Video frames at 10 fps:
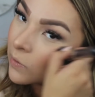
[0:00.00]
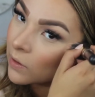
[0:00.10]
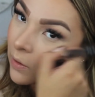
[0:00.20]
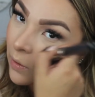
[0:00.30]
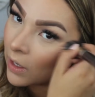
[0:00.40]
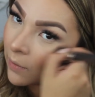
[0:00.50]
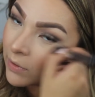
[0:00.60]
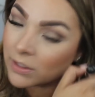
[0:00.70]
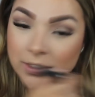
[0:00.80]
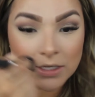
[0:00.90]
So I
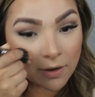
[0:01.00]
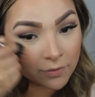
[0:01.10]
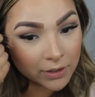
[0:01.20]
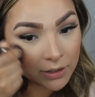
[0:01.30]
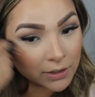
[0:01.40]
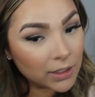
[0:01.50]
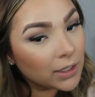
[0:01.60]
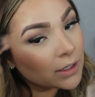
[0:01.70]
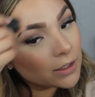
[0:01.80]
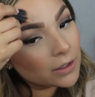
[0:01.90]
would
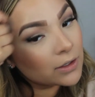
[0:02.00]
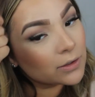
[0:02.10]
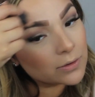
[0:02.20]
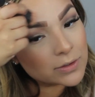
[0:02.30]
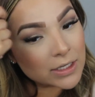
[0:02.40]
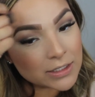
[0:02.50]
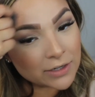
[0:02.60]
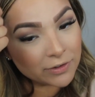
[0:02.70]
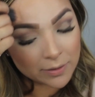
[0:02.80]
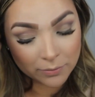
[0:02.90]
definitely use a
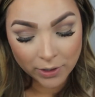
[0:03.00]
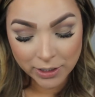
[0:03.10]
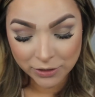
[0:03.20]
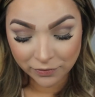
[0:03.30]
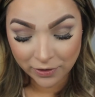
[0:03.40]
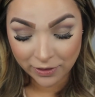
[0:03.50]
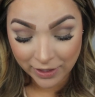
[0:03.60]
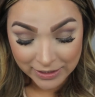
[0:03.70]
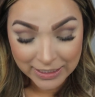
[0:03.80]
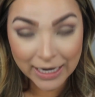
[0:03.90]
different brush for
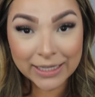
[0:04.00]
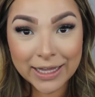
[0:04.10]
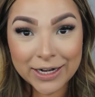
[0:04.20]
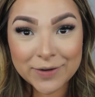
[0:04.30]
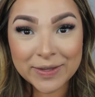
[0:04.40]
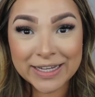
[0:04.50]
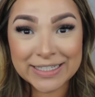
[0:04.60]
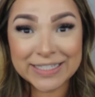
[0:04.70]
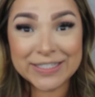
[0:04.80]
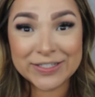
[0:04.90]
this highlighter because
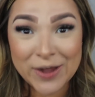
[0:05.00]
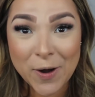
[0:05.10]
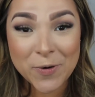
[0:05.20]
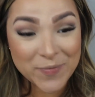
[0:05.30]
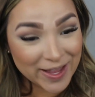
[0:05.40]
it's so